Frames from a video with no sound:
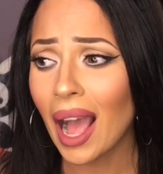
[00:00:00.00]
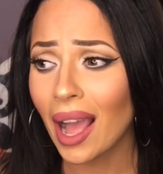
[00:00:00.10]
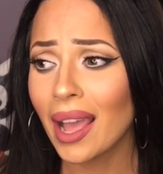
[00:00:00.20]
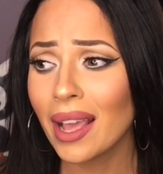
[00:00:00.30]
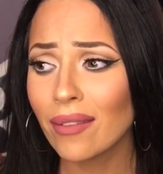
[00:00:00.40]

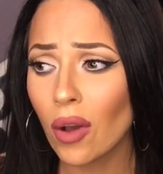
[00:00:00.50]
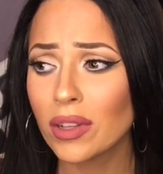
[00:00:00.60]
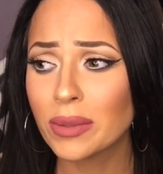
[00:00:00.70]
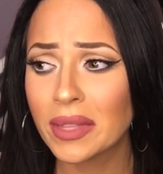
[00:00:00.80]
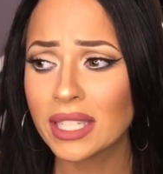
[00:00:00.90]
I have
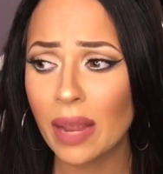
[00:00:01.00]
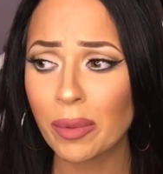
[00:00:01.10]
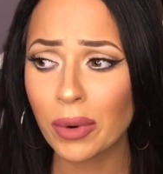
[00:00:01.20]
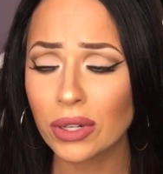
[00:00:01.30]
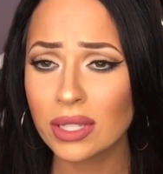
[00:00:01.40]
always been the type
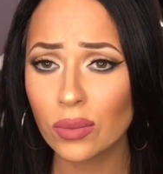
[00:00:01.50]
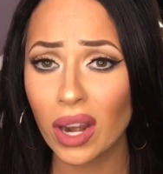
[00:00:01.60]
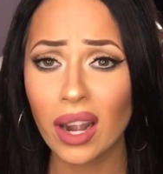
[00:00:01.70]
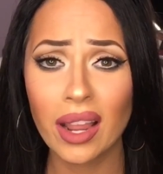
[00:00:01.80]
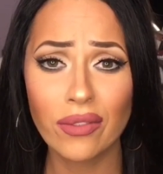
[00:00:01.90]
of person
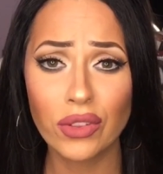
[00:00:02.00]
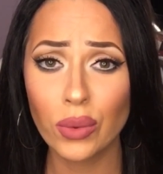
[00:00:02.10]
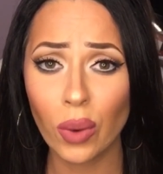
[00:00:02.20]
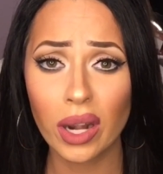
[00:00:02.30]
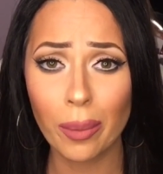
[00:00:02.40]
where if
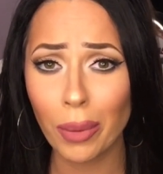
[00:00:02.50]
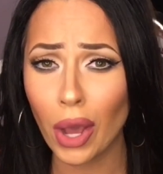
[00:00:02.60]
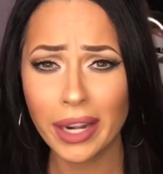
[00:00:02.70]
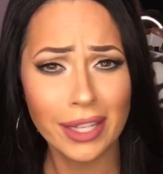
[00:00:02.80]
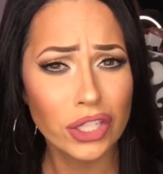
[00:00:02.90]
you want a
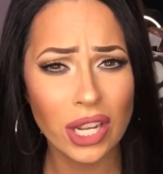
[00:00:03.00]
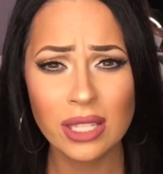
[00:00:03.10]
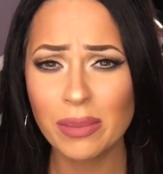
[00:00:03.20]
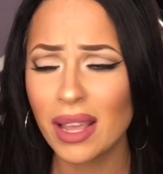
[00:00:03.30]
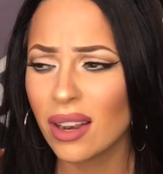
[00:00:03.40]
body
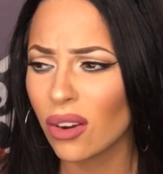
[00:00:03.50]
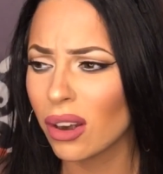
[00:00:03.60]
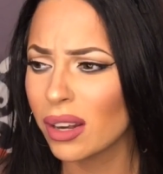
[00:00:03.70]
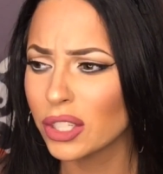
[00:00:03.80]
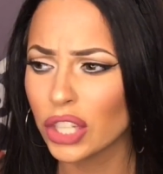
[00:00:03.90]
adjustment
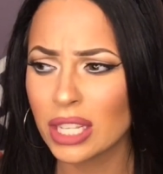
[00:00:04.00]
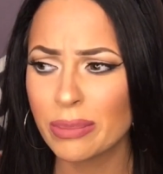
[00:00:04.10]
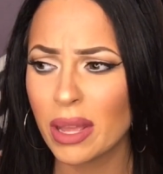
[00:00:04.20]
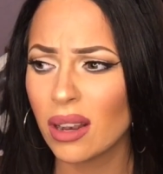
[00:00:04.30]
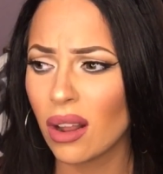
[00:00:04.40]
or an
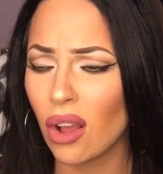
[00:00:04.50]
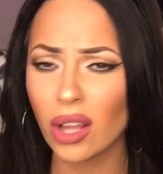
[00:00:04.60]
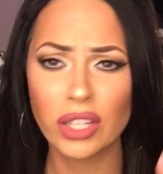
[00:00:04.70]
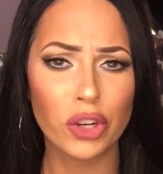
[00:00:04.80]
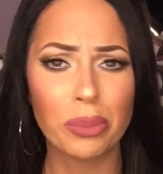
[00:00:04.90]
adjustment
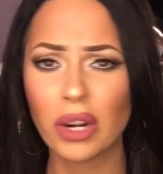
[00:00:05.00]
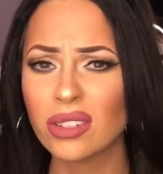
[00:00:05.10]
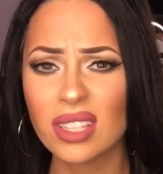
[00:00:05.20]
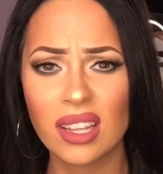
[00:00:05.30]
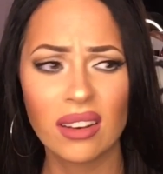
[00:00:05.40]
on your
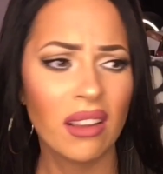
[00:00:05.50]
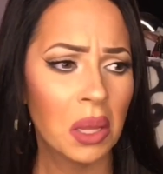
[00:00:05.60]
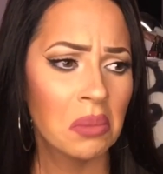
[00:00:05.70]
person,